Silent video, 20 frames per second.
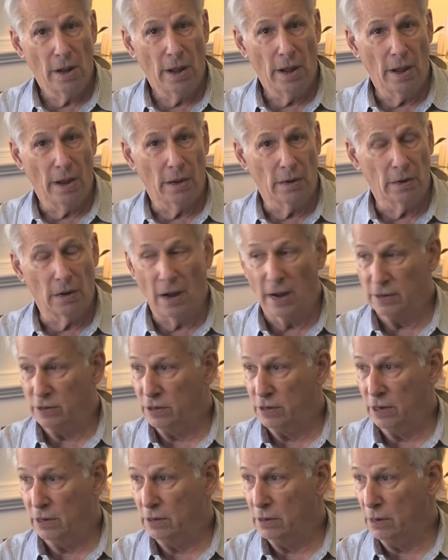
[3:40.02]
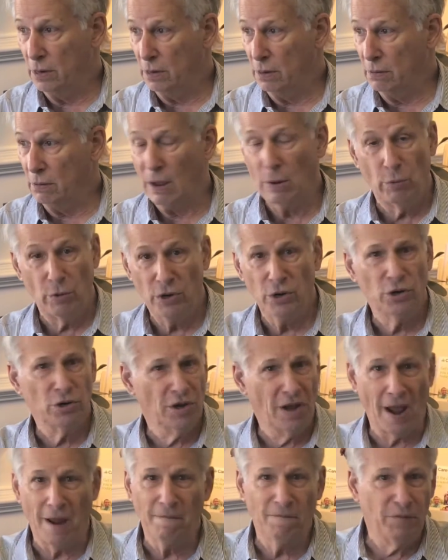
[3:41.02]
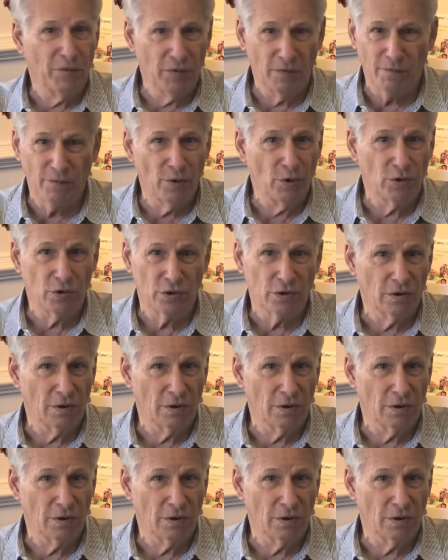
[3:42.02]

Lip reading: And I said, we just came for the first